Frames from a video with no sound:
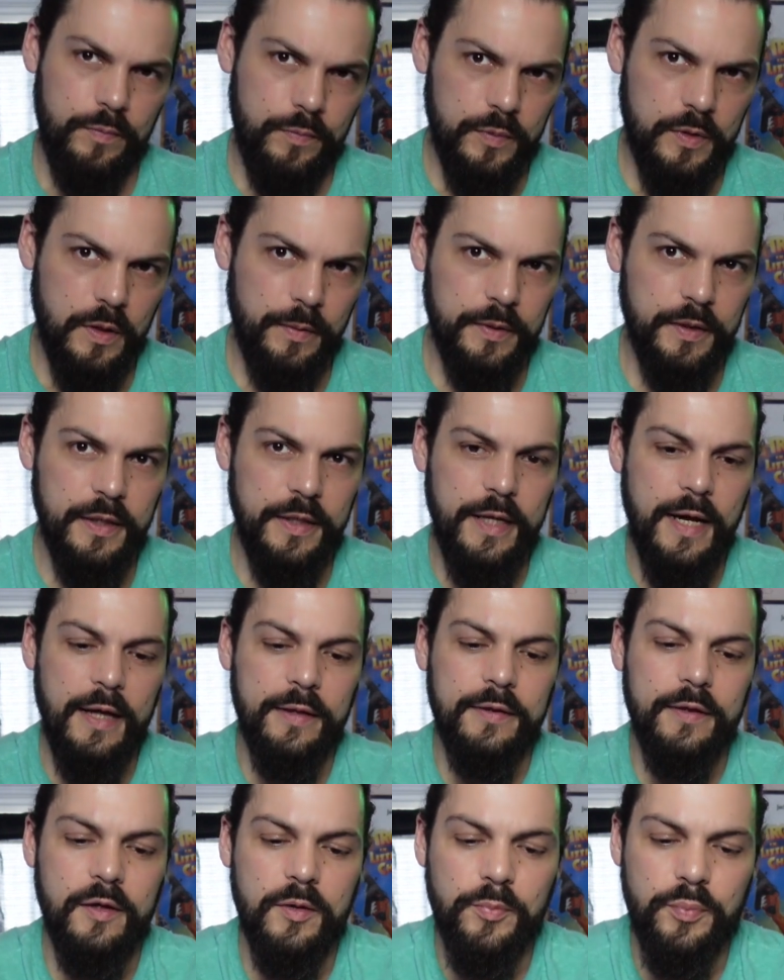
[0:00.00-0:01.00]
something to get
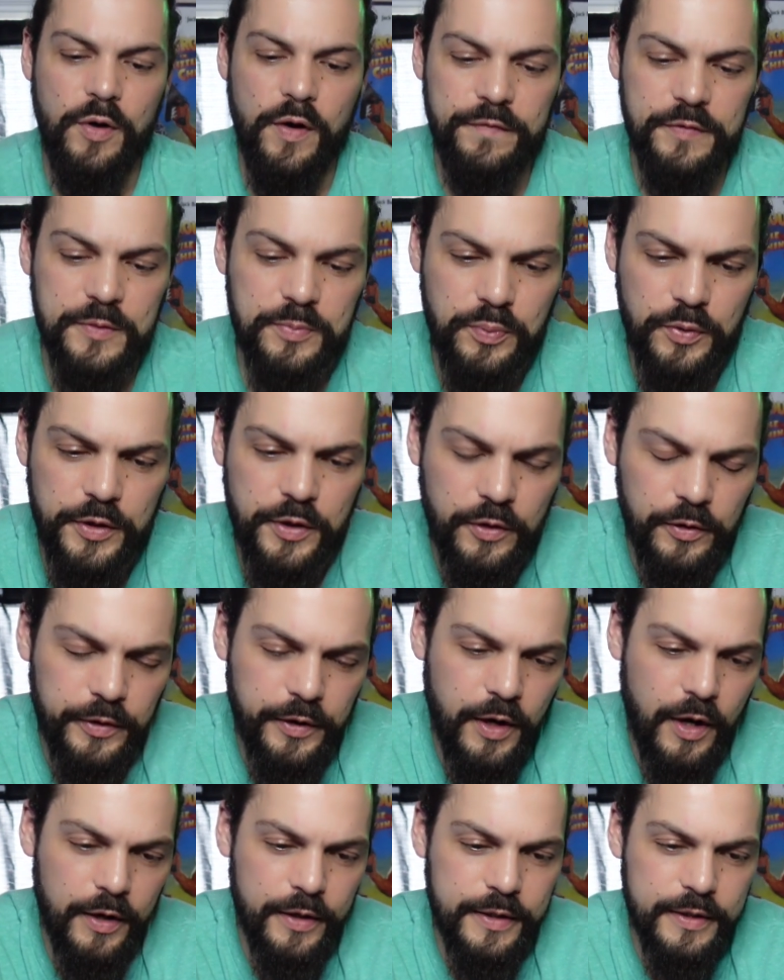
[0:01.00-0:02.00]
out there and preface pretty
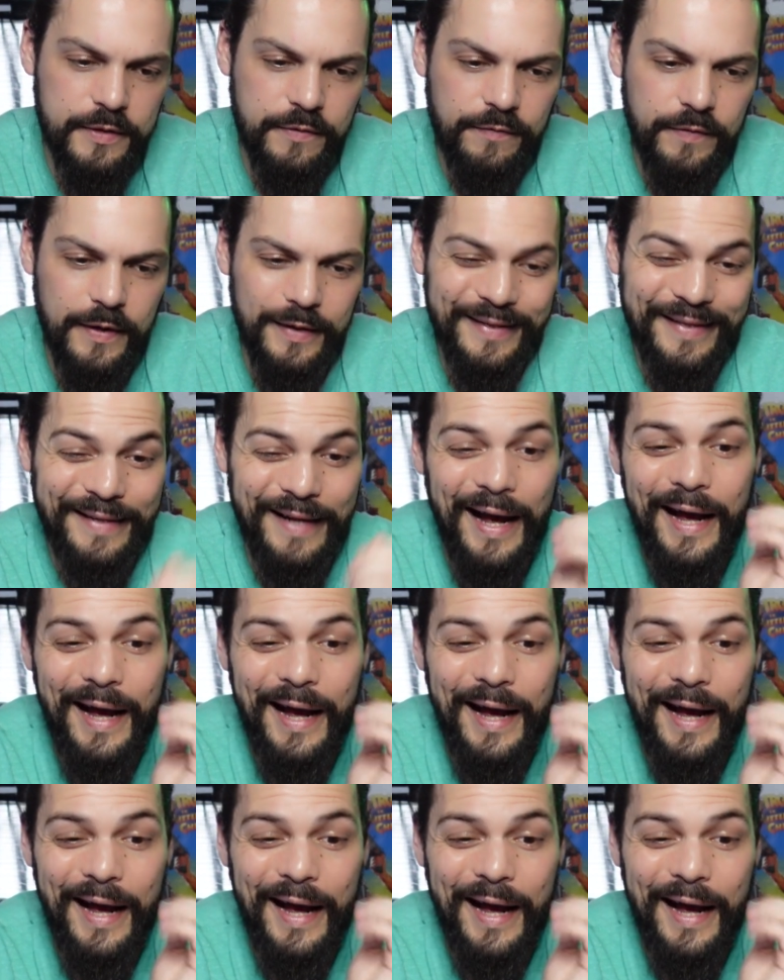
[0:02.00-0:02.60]
early on is the fact that